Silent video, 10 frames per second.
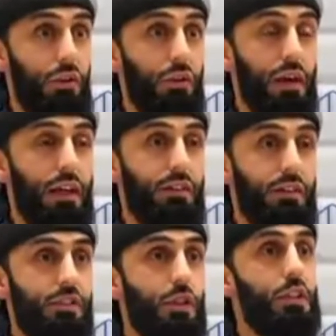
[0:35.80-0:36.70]
correct.
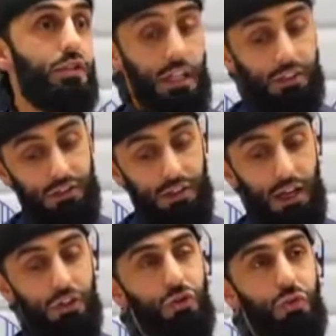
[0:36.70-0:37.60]
So it's
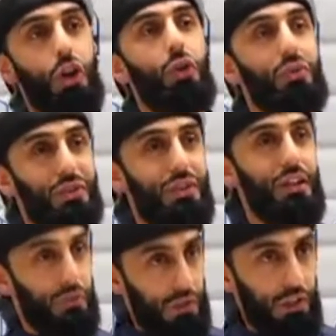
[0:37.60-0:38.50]
a
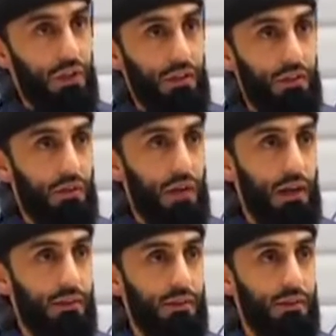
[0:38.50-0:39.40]
Judeo-Christian tradition,
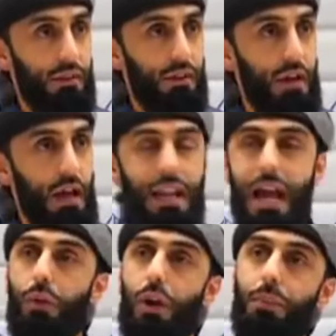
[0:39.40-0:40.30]
correct? And
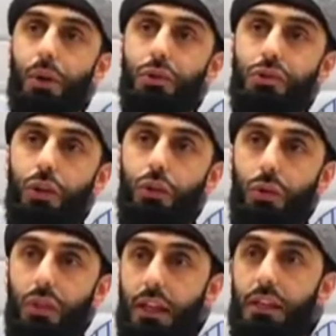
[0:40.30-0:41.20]
our approach
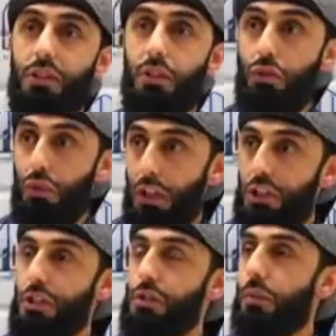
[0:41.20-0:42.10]
to these
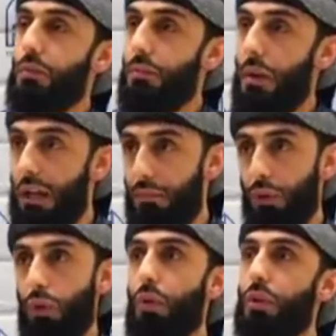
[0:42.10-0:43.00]
narrations from the
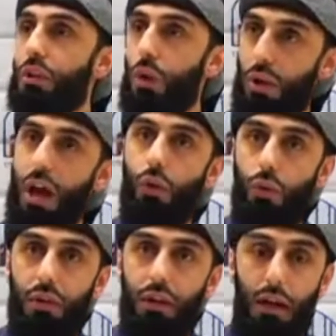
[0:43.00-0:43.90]
Bible or the Torah
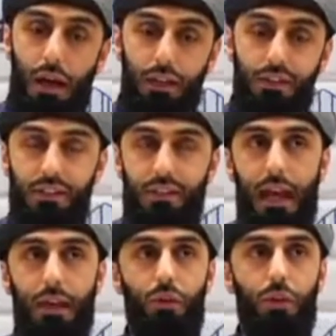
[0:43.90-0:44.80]
or their likes is
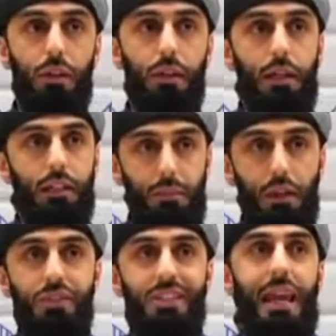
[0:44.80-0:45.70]
that it's a bit
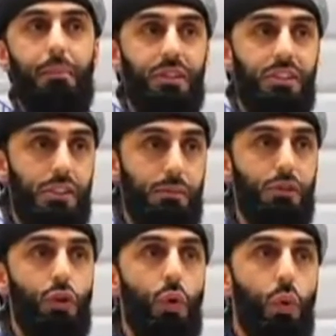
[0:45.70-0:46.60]
of skepticism,
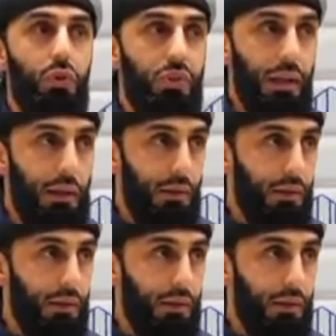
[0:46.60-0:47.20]
it's caution,